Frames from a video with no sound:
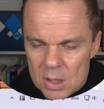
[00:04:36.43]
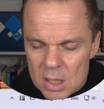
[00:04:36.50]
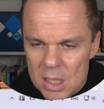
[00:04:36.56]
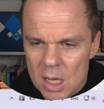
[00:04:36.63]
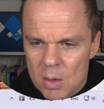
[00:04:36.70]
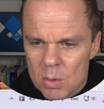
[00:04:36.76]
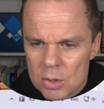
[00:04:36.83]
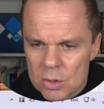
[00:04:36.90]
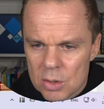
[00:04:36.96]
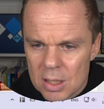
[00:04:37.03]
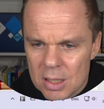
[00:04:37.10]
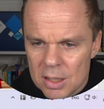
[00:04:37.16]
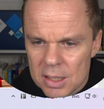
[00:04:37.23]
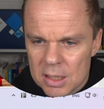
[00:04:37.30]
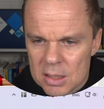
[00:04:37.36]
Here I want to
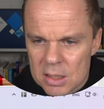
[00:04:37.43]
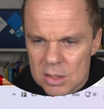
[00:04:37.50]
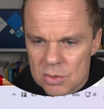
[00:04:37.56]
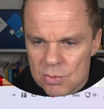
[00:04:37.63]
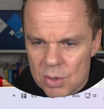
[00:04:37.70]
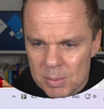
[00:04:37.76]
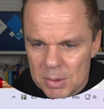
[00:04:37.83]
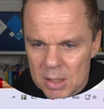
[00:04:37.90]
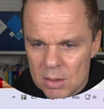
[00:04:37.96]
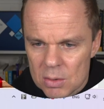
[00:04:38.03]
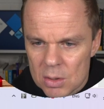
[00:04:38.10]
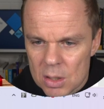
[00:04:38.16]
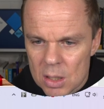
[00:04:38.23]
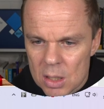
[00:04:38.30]
click this drop down